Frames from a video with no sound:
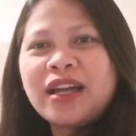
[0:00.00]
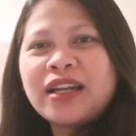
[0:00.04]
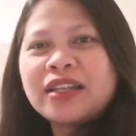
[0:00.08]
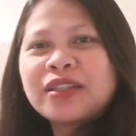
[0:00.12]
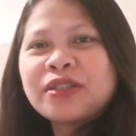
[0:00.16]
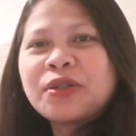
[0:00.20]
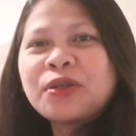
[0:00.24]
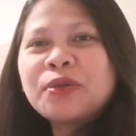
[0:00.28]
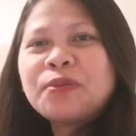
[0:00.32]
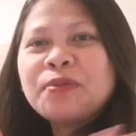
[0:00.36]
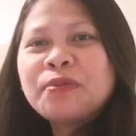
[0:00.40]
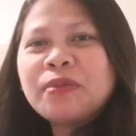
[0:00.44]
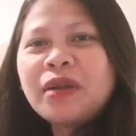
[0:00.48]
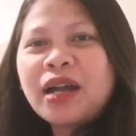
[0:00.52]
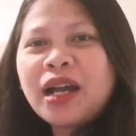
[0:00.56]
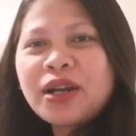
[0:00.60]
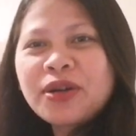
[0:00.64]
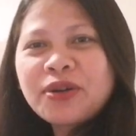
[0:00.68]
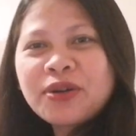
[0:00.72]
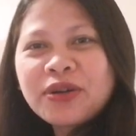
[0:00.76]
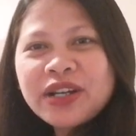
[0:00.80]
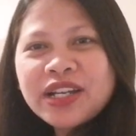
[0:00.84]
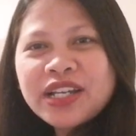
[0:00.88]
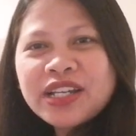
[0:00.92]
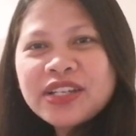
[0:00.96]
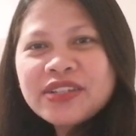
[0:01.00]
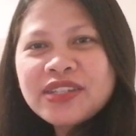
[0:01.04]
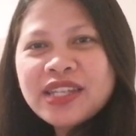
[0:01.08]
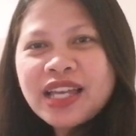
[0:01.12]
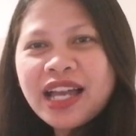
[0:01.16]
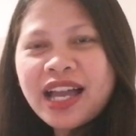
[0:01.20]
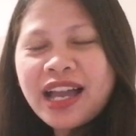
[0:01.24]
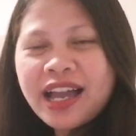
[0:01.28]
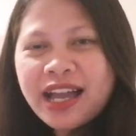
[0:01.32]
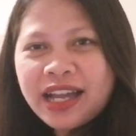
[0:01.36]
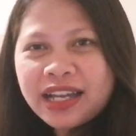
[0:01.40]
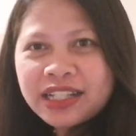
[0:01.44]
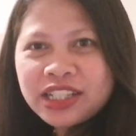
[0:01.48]
At kung bago kayo
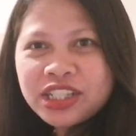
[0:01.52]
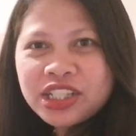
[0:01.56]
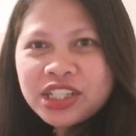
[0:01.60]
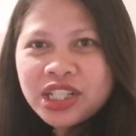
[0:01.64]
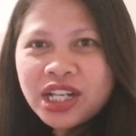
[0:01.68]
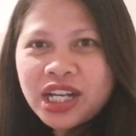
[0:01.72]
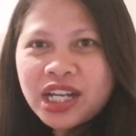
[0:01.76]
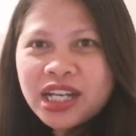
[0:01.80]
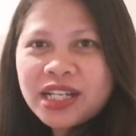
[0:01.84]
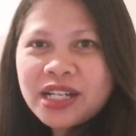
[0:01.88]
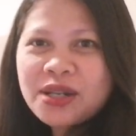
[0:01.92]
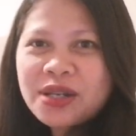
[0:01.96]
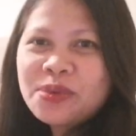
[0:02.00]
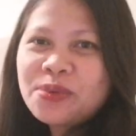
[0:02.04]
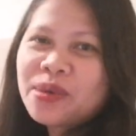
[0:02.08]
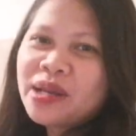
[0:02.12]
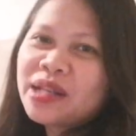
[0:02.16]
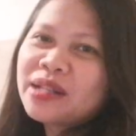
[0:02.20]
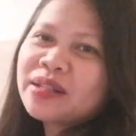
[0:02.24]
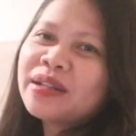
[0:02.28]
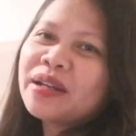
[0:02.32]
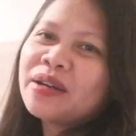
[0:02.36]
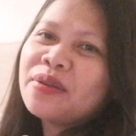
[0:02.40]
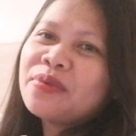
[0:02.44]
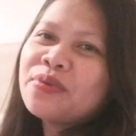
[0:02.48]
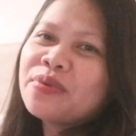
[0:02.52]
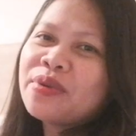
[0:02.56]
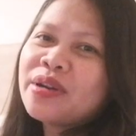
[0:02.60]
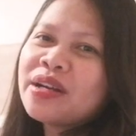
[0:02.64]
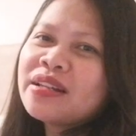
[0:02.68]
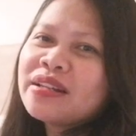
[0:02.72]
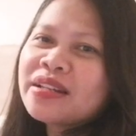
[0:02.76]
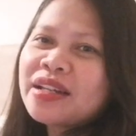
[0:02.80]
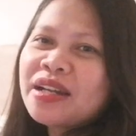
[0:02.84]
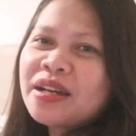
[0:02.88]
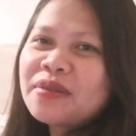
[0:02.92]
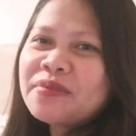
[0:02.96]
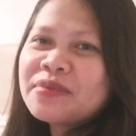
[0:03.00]
sa aking channel, welcome,
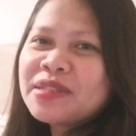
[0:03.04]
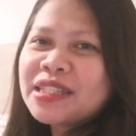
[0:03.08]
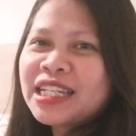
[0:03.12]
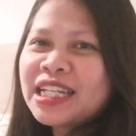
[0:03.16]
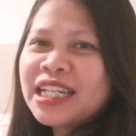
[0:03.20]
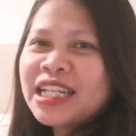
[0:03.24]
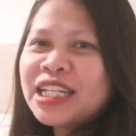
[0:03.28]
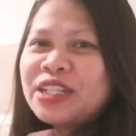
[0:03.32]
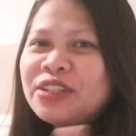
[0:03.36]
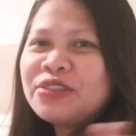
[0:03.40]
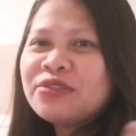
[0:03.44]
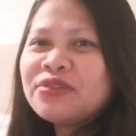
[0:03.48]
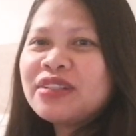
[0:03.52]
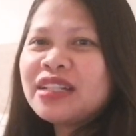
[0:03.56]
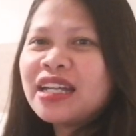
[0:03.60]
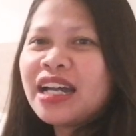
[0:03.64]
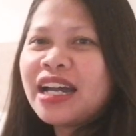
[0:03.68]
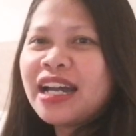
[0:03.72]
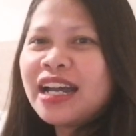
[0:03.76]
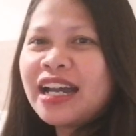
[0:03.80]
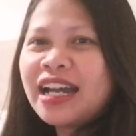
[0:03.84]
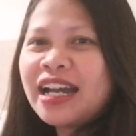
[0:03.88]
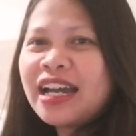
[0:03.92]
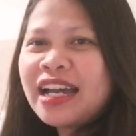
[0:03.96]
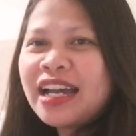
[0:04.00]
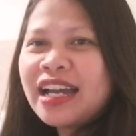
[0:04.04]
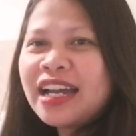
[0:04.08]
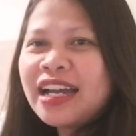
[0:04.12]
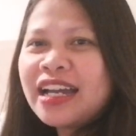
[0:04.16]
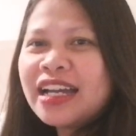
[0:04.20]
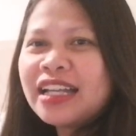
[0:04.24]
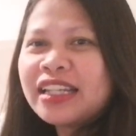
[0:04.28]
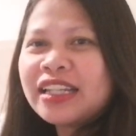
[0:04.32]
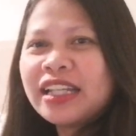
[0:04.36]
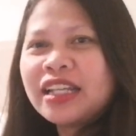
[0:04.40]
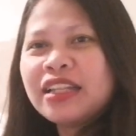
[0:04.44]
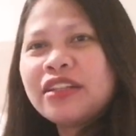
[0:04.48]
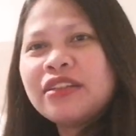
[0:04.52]
welcome sa inyong
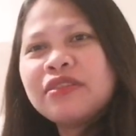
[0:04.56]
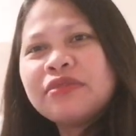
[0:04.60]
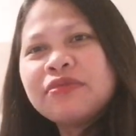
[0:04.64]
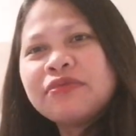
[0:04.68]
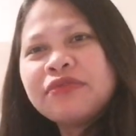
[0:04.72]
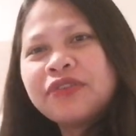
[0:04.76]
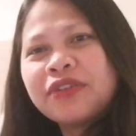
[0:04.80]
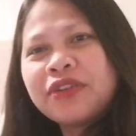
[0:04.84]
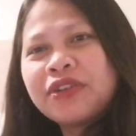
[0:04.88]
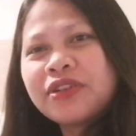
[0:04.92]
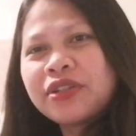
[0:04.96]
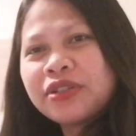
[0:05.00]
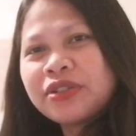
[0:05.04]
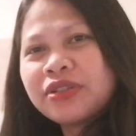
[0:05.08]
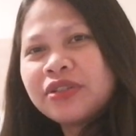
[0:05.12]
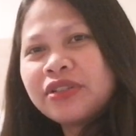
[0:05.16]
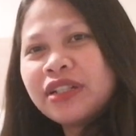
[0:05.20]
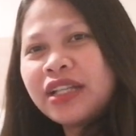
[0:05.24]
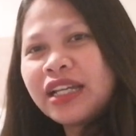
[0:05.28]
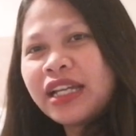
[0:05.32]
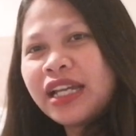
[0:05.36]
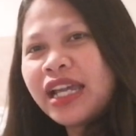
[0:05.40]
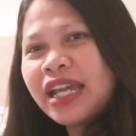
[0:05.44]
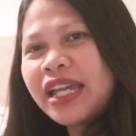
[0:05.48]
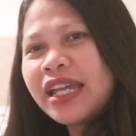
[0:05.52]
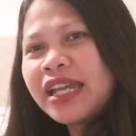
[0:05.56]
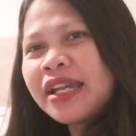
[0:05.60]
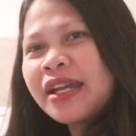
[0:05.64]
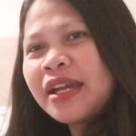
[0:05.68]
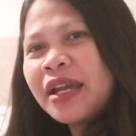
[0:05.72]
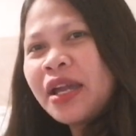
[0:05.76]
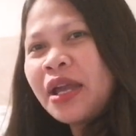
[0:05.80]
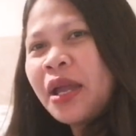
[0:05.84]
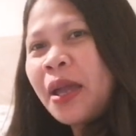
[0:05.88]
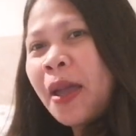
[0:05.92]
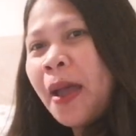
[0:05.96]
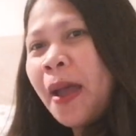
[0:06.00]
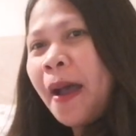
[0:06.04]
lahat. And for today,
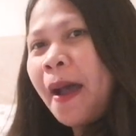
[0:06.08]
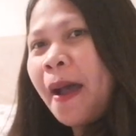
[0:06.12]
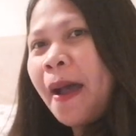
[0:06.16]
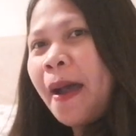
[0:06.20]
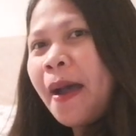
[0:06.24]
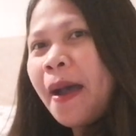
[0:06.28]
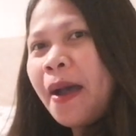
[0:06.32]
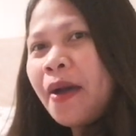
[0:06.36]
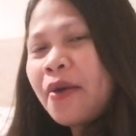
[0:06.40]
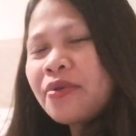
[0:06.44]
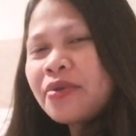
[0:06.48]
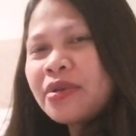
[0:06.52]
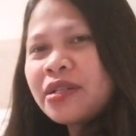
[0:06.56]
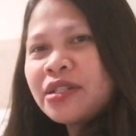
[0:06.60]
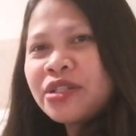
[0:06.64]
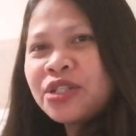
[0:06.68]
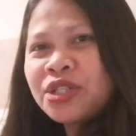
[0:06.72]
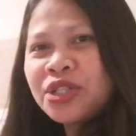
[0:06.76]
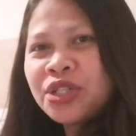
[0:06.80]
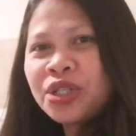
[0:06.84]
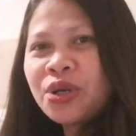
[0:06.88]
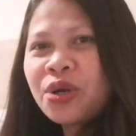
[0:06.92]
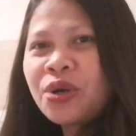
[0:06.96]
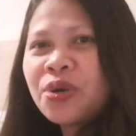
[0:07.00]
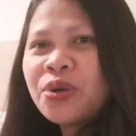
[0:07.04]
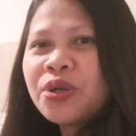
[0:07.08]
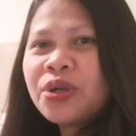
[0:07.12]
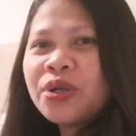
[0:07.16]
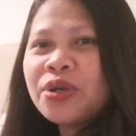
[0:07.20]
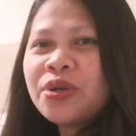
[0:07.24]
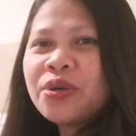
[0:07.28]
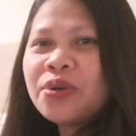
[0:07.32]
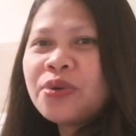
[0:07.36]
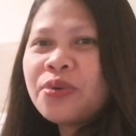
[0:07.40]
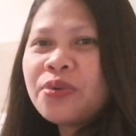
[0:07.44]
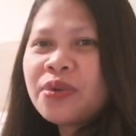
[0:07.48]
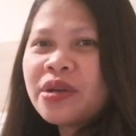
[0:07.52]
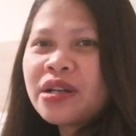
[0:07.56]
I will show
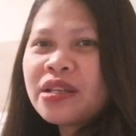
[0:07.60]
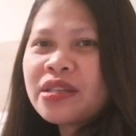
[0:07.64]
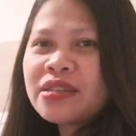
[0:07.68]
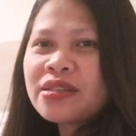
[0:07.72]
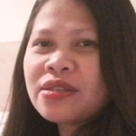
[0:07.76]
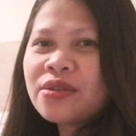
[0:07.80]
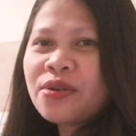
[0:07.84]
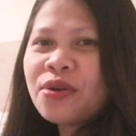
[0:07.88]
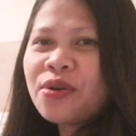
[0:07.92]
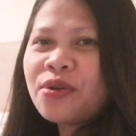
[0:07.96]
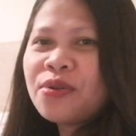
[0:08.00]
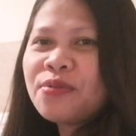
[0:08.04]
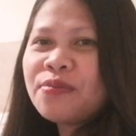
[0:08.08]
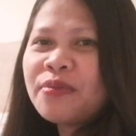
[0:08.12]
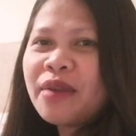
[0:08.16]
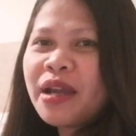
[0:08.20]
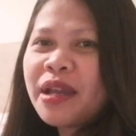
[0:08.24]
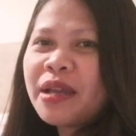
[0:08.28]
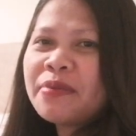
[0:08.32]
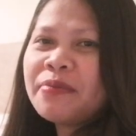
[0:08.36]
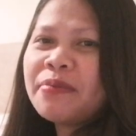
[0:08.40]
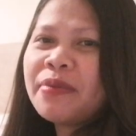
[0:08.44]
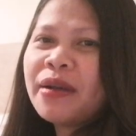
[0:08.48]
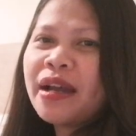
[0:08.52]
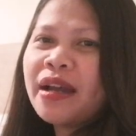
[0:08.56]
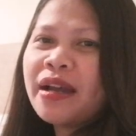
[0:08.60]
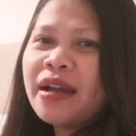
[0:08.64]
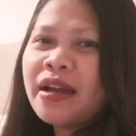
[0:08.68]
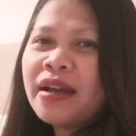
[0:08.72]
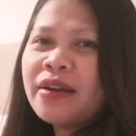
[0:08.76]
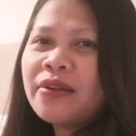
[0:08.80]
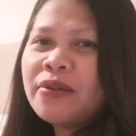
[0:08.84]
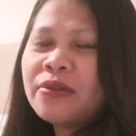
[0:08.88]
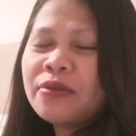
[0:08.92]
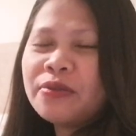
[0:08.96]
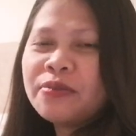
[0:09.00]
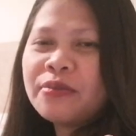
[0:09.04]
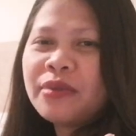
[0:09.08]
you what's on my
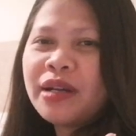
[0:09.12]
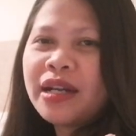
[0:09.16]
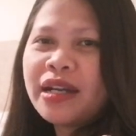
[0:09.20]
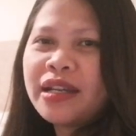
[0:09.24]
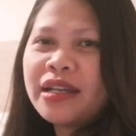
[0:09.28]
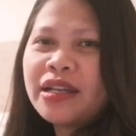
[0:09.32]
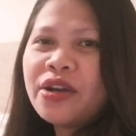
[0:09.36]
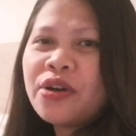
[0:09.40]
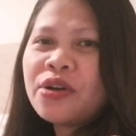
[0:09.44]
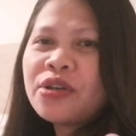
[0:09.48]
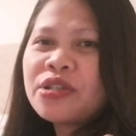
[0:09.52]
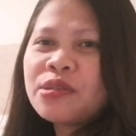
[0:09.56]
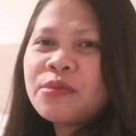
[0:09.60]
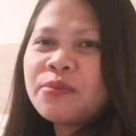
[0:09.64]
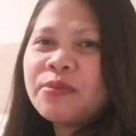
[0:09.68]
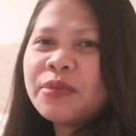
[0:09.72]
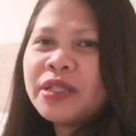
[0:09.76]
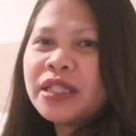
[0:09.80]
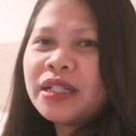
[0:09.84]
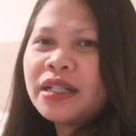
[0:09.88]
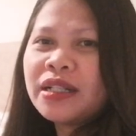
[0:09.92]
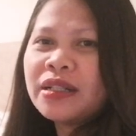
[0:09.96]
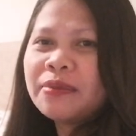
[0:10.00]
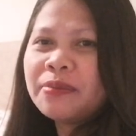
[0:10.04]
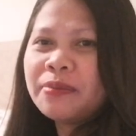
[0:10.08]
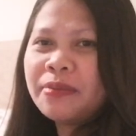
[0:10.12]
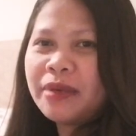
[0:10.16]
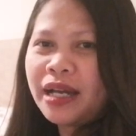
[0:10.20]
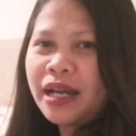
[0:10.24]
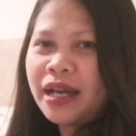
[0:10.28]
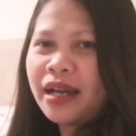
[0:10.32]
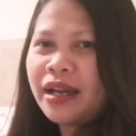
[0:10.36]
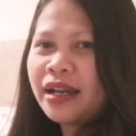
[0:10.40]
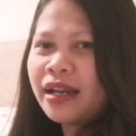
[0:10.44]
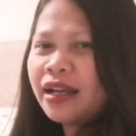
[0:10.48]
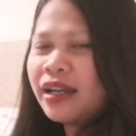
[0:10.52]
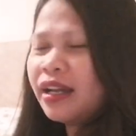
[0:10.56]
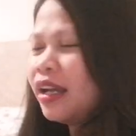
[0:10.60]
bag, on my hospital
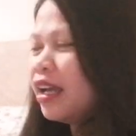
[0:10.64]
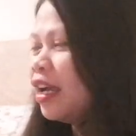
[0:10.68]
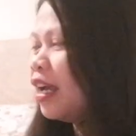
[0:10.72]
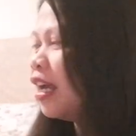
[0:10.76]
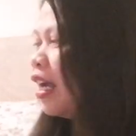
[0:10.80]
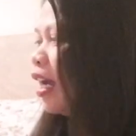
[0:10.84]
bag.